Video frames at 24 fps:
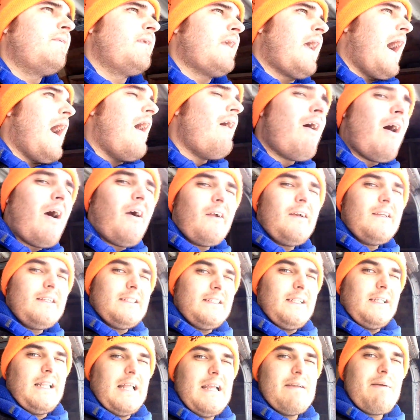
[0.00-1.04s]
How hard is it
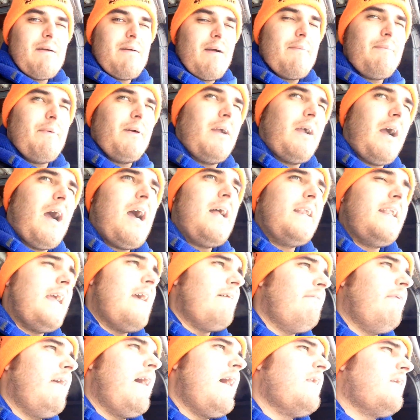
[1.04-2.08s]
to climb up, up a
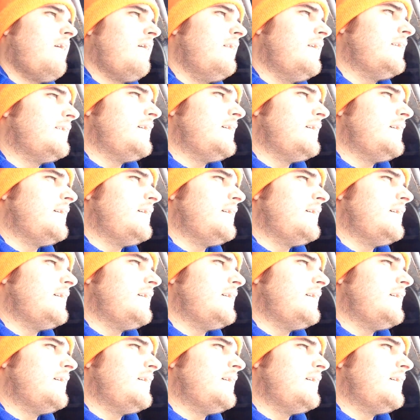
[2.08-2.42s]
goddamn ladder onto